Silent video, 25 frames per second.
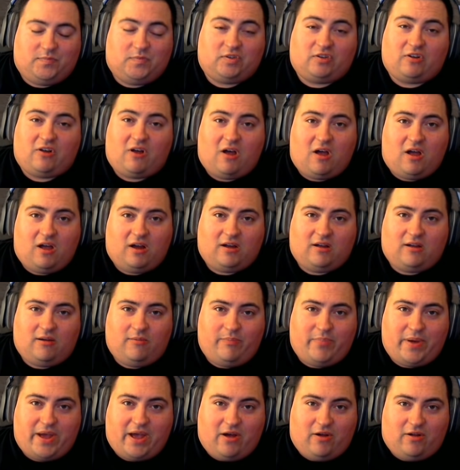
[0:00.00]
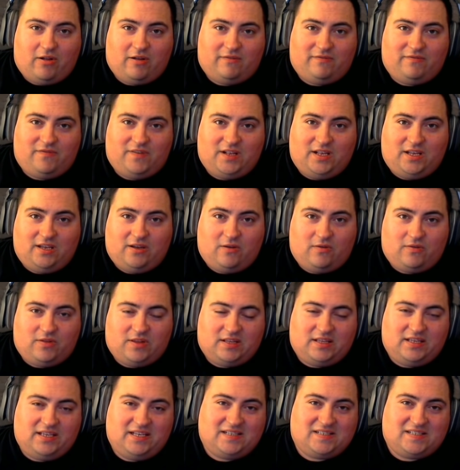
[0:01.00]
Talk about a video
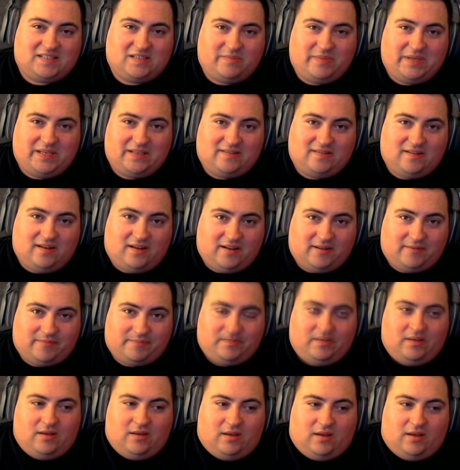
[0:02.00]
that needs to be done.